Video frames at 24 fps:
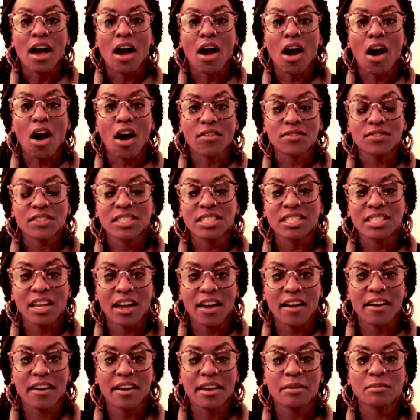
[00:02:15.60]

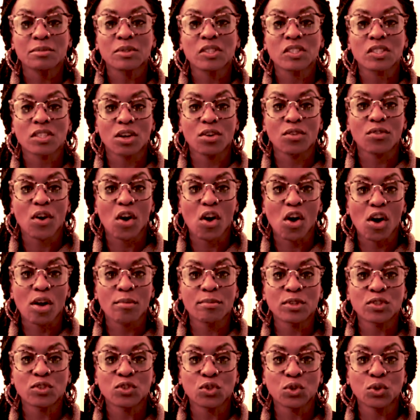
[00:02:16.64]
Oftentimes, self-harm
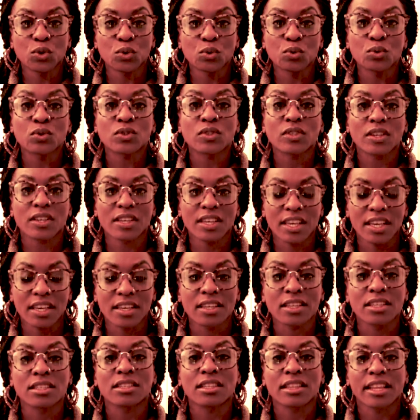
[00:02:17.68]
is used,
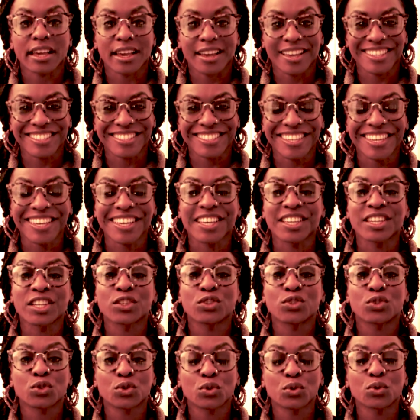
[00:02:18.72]
again, like I said,
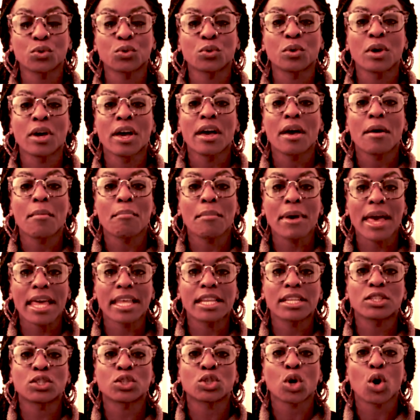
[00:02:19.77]
to
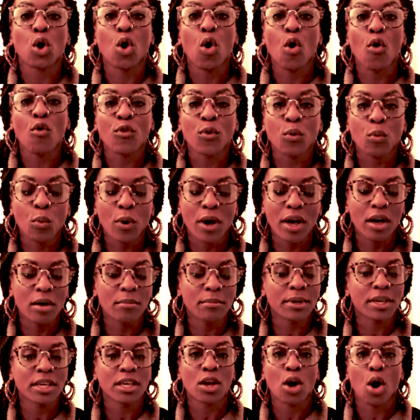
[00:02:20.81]
manage
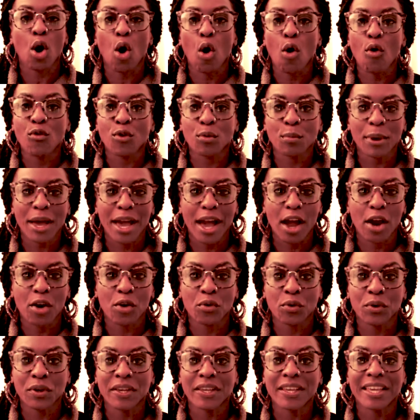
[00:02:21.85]
overwhelming,
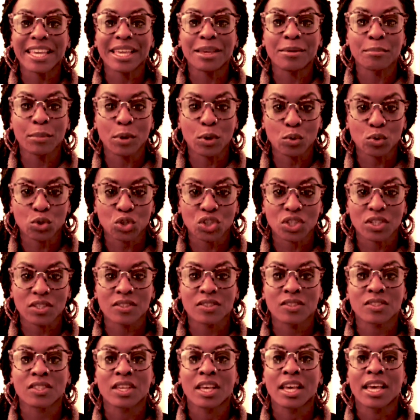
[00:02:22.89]
overpowering emotions.